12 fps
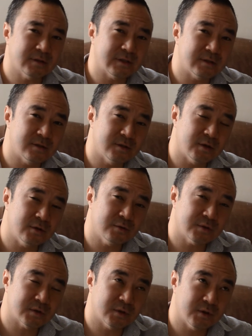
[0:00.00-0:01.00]
as do,
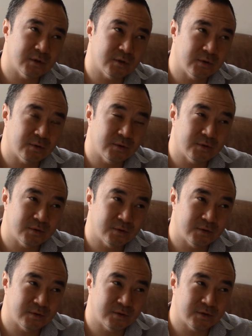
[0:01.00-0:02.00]
so,
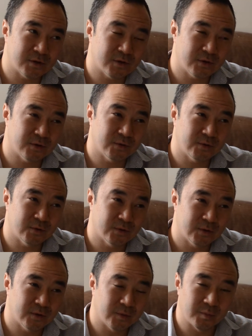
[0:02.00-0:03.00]
do,
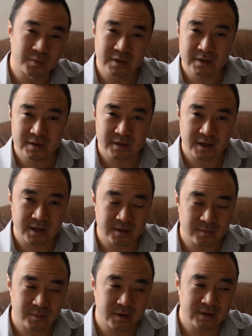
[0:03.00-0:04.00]
mi
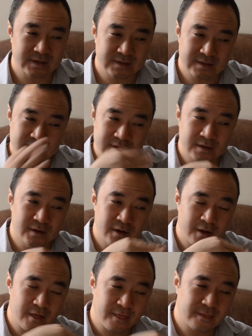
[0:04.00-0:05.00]
again, but let's
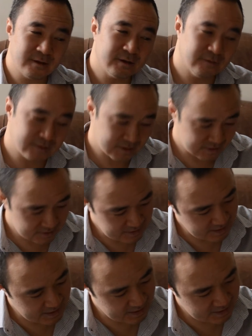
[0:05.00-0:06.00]
think of this
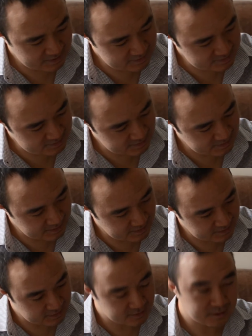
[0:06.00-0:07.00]
as
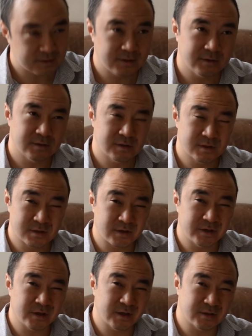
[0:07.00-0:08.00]

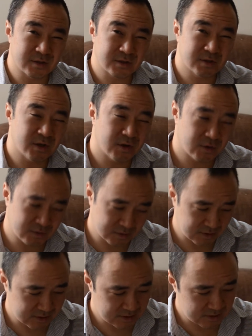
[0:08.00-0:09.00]
starting on so. So
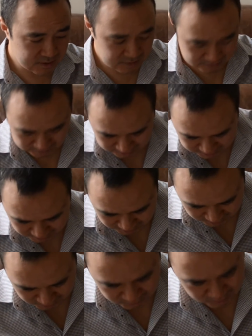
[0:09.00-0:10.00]
this is so,